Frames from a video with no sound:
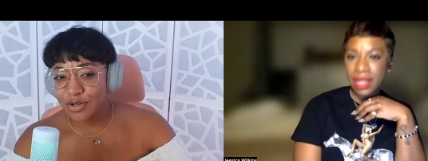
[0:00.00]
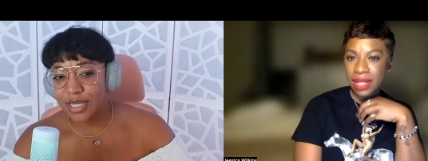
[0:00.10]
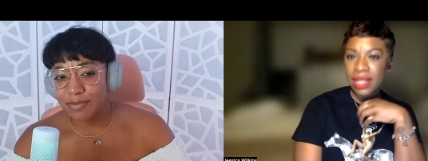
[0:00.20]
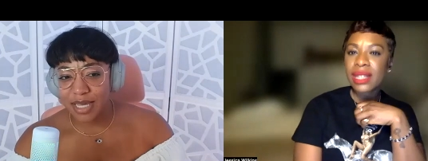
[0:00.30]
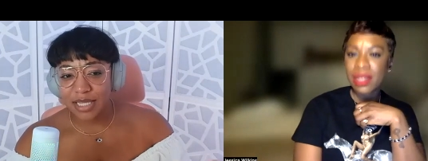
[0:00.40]
Speaker 1: like
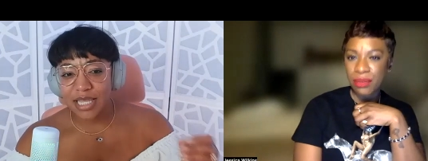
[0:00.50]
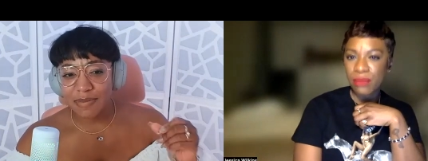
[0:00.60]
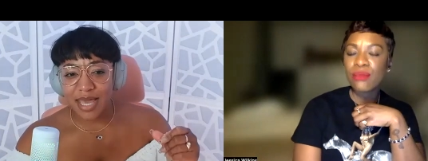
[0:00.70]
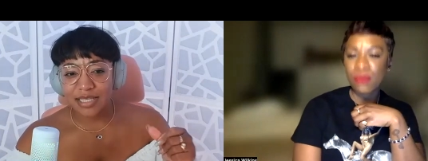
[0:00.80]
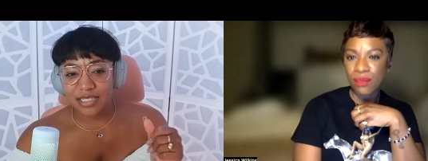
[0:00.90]
my clay
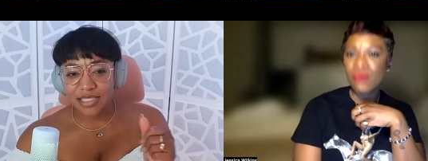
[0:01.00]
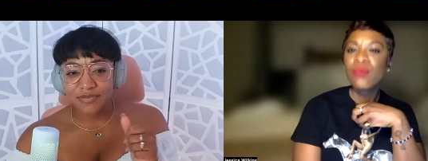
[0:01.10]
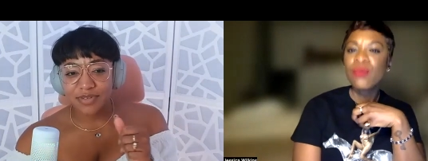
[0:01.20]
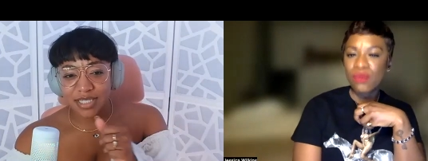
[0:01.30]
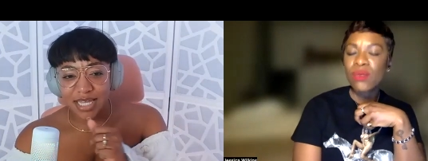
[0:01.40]
masks and stuff
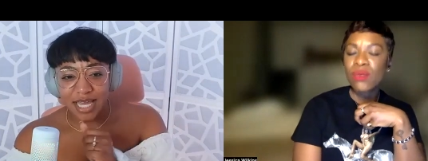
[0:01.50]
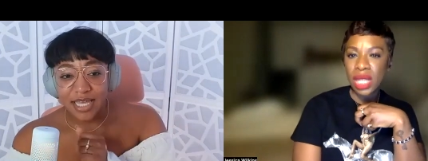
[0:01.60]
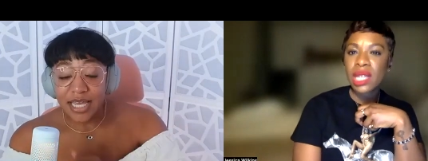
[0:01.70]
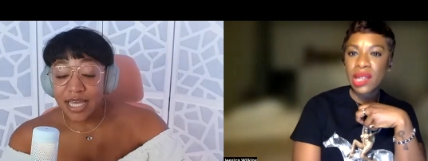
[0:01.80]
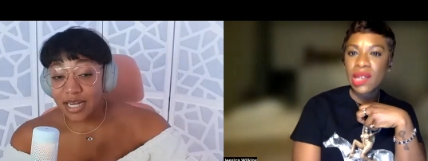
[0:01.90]
like that,
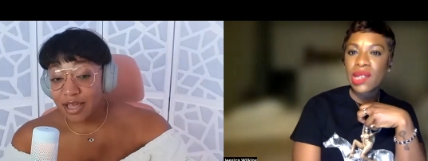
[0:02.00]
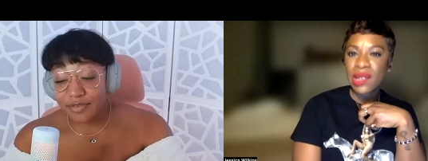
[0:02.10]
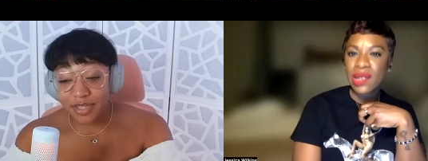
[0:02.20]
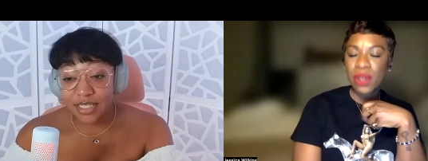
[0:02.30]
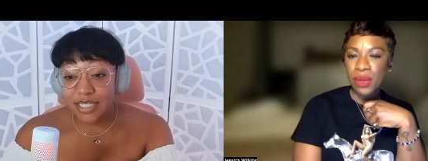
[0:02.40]
and I feel like
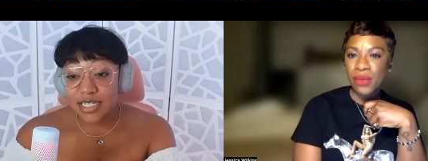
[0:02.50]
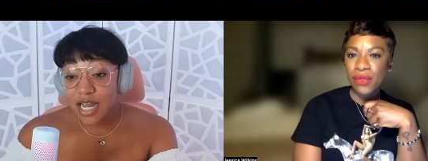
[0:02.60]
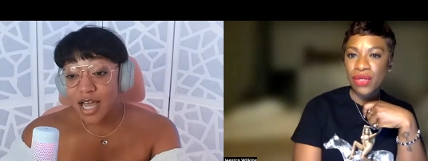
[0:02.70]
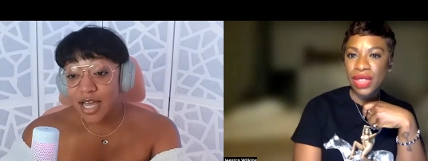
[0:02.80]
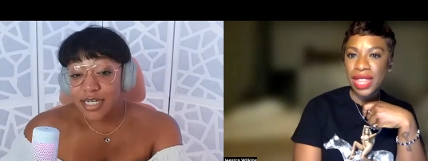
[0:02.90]
that's an
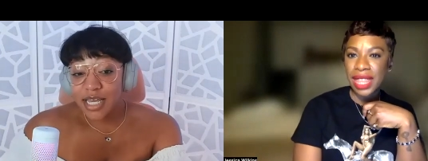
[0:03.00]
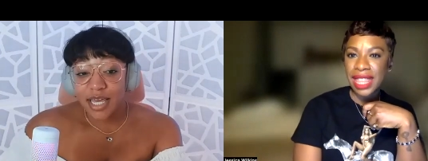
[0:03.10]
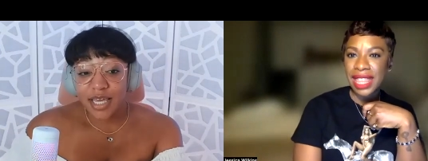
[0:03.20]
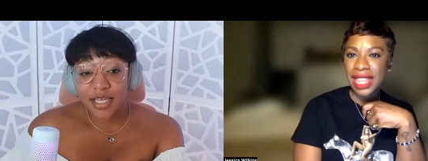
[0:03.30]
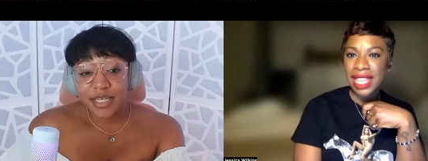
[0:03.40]
odd
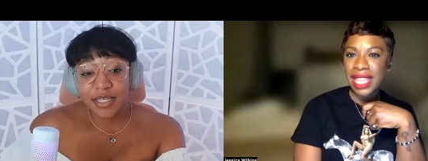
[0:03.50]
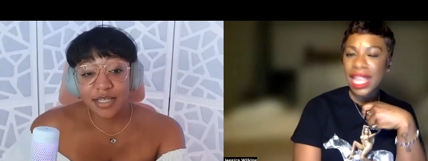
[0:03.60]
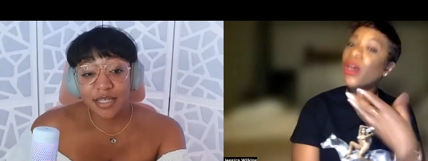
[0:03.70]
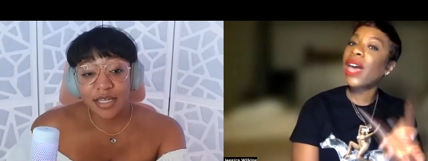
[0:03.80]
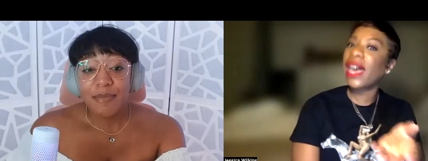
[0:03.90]
day.
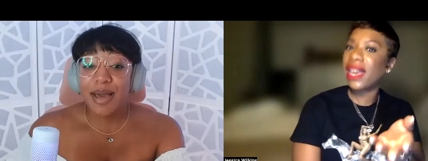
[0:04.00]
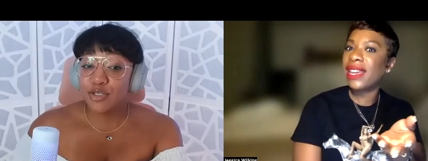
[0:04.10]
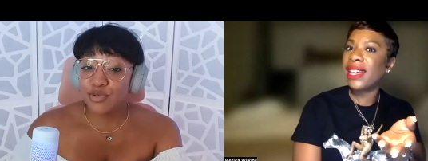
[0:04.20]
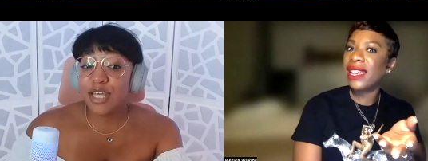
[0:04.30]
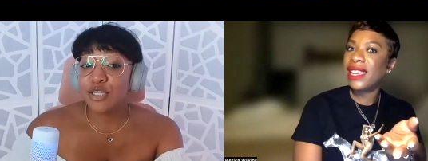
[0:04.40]
Okay. But I do
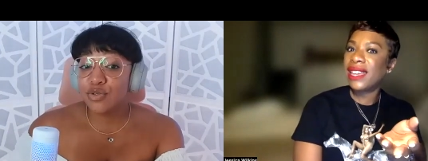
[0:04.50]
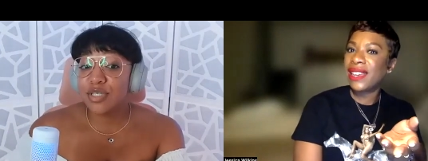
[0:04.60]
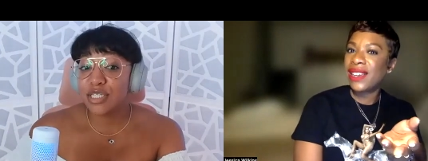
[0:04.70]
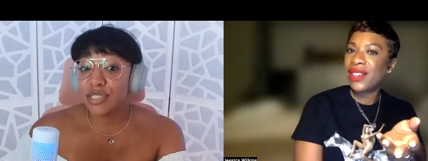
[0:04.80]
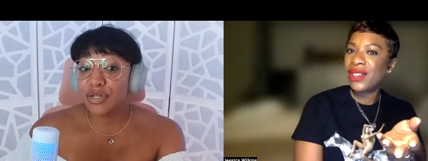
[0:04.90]
think Tuesdays
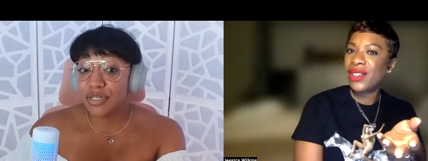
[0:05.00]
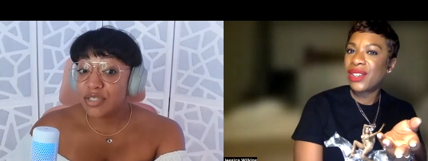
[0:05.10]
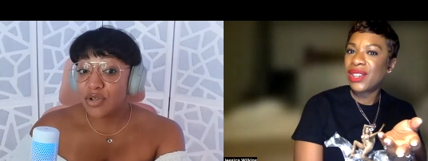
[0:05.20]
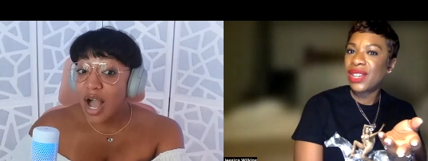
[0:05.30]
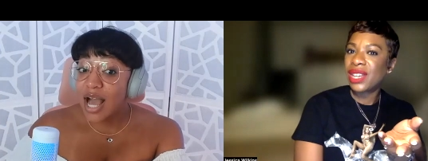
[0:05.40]
and Thursdays are
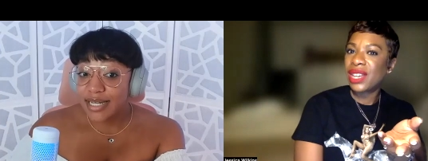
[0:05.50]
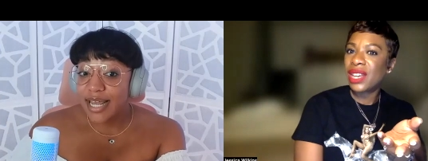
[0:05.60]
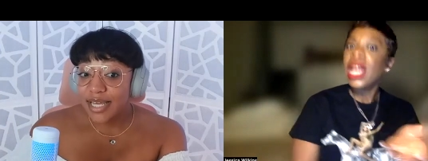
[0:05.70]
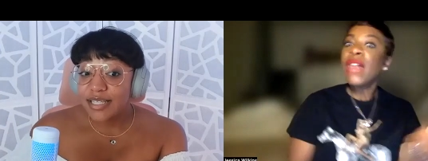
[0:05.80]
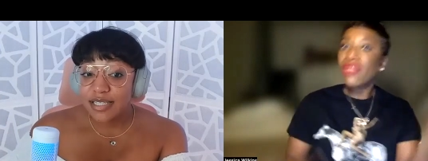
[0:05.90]
odd
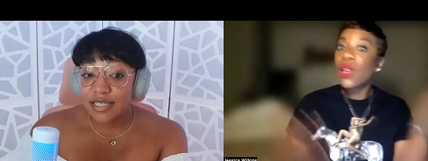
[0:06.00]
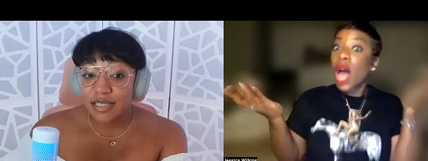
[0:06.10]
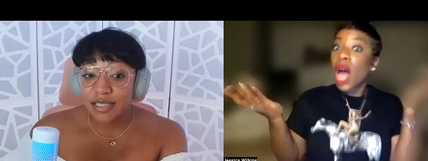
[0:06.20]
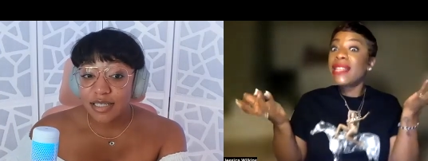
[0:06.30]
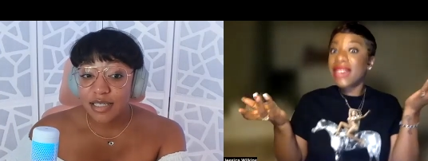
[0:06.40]
days.
Speaker 2: They're
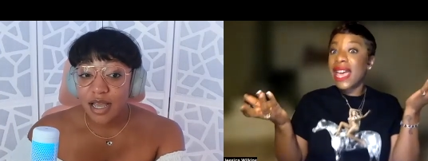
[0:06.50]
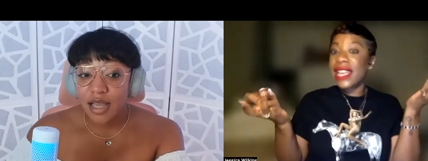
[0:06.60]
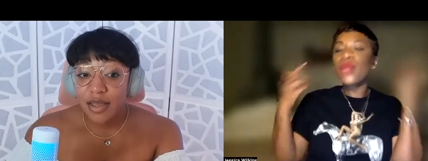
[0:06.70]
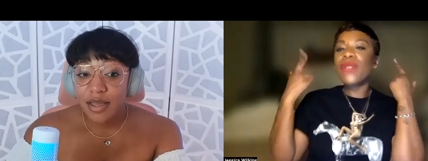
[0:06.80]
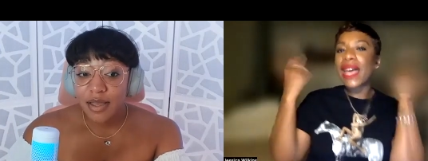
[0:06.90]
odd days. So
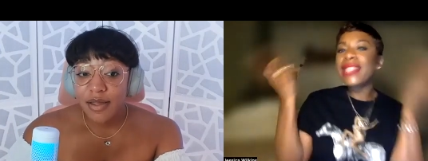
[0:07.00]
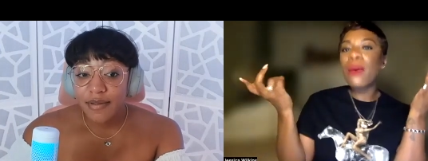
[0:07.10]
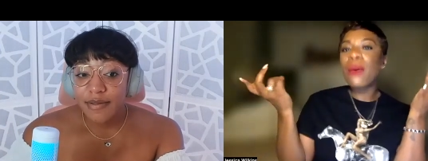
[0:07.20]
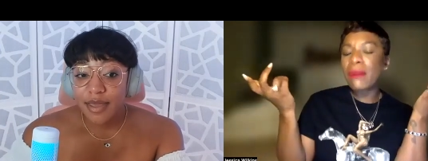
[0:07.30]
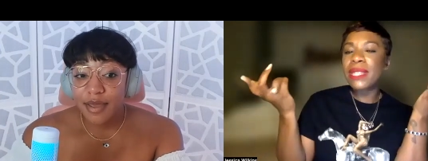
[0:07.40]
that's how I
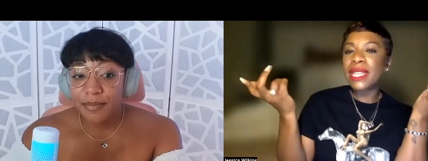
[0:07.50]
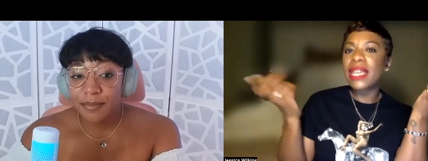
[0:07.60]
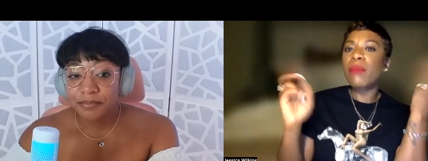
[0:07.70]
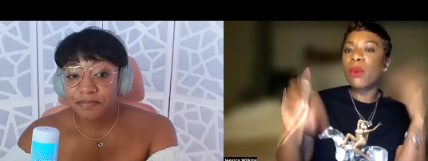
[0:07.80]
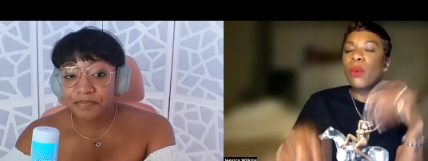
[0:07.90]
was yeah. thinking.
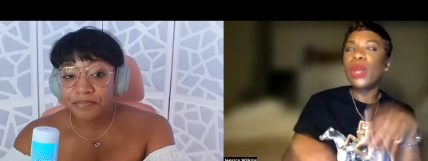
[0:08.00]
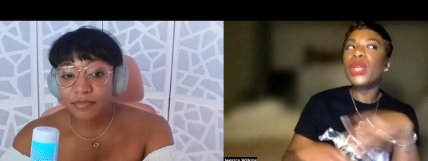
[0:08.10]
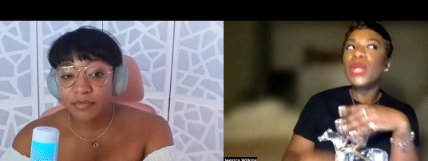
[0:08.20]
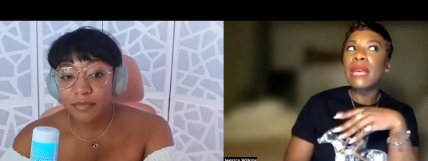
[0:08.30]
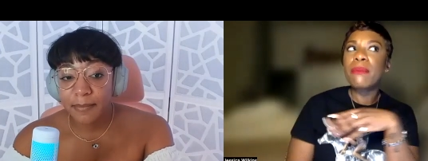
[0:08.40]
But what you
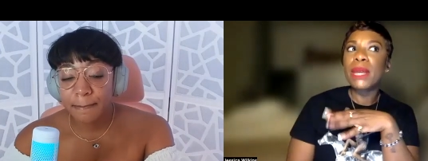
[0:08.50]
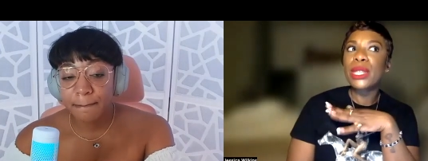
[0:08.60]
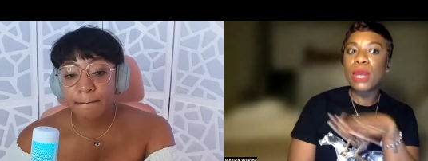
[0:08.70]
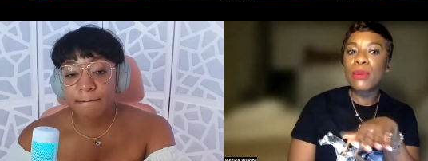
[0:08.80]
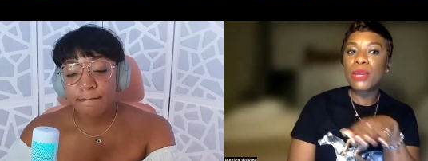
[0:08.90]
said makes so
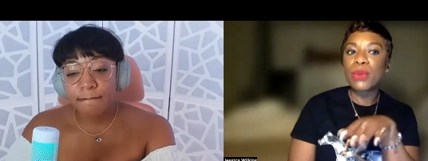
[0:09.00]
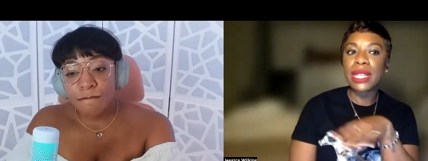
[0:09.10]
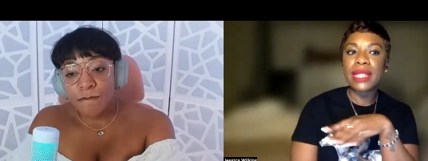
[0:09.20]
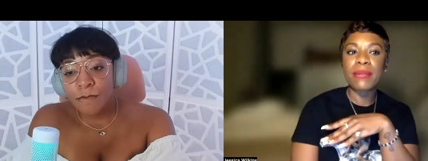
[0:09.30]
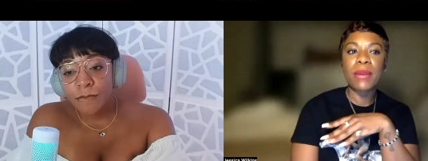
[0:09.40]
much more sense.
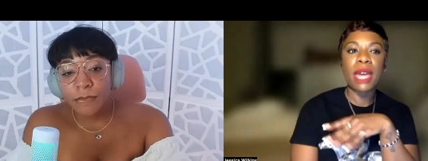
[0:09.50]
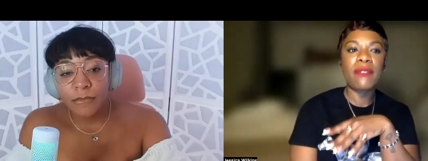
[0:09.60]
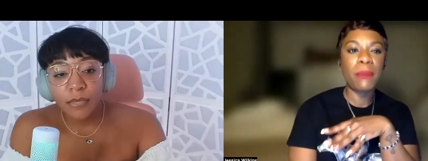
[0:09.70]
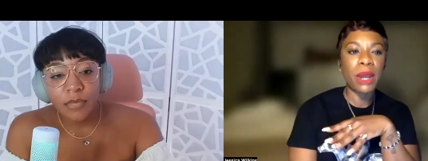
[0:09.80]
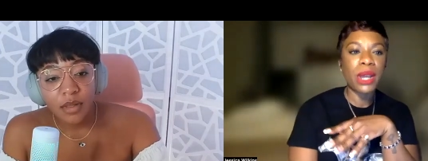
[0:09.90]
I'm kind of
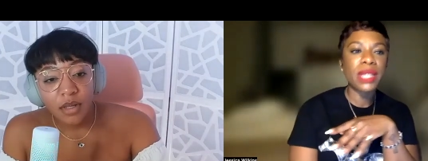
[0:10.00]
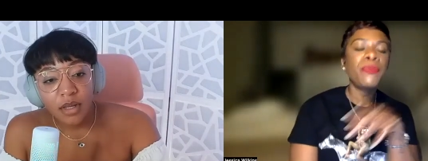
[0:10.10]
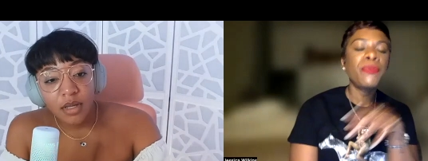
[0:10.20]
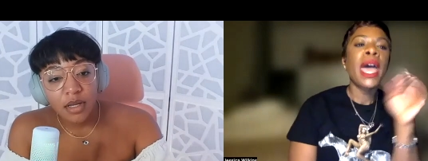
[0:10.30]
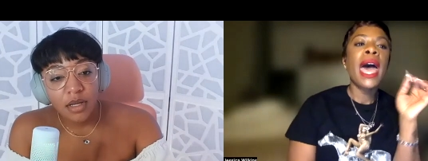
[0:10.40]
embarrassed.
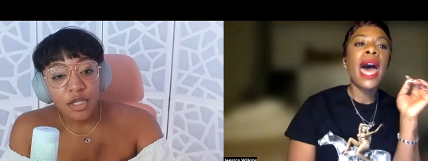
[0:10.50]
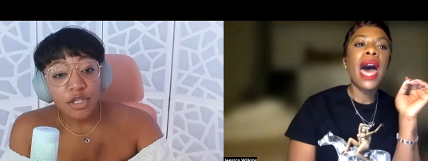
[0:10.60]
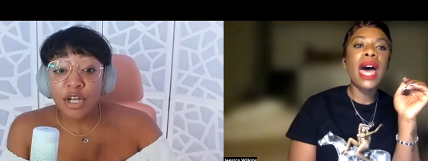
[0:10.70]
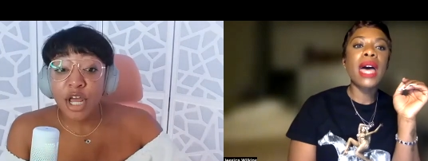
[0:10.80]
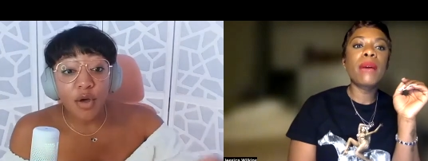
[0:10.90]
No, um,
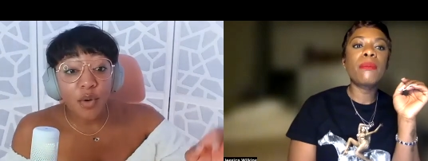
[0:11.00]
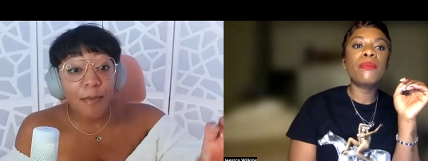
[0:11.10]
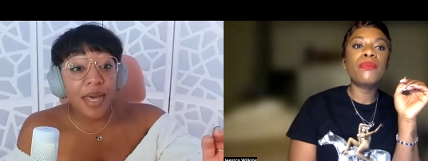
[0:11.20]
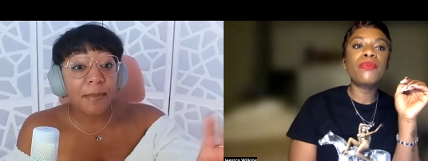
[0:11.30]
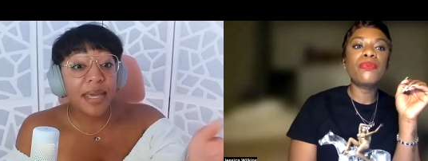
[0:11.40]
no,
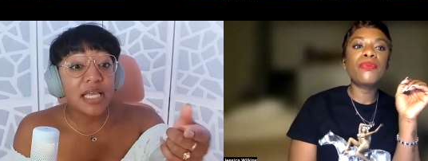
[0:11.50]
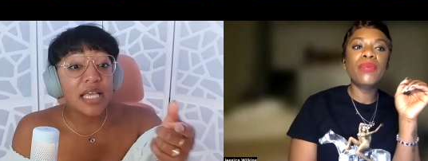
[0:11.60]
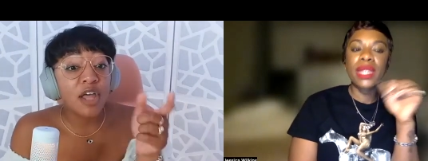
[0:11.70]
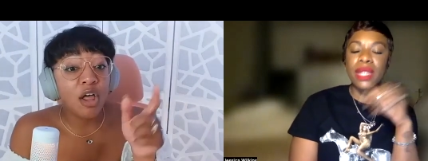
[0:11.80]
but because and the